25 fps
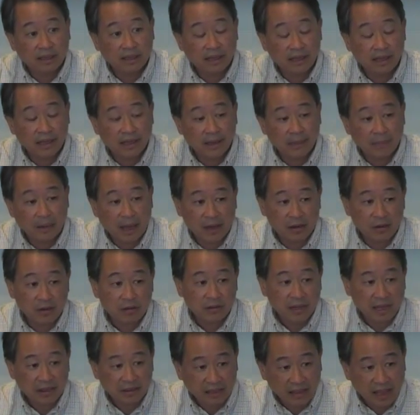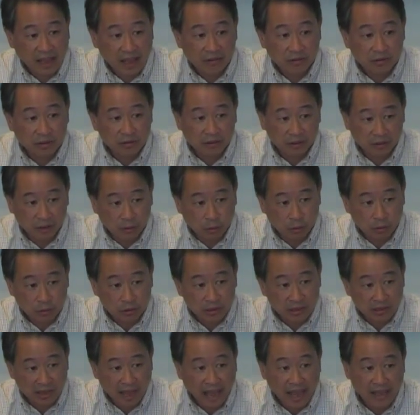Um, I know that the council
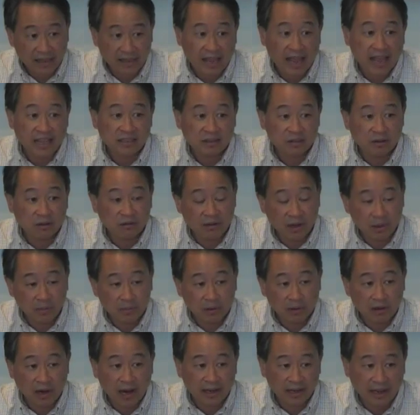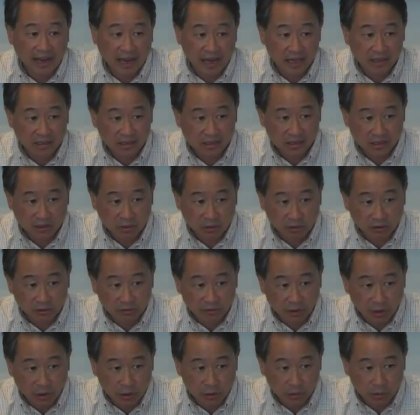endorsed that last November on an 8 to 0
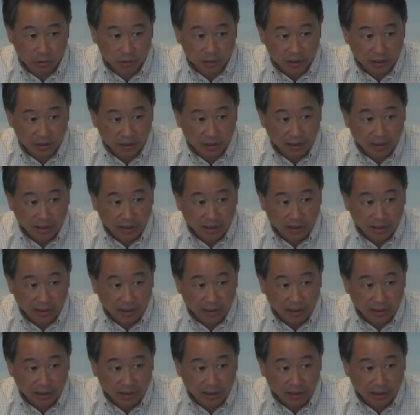vote,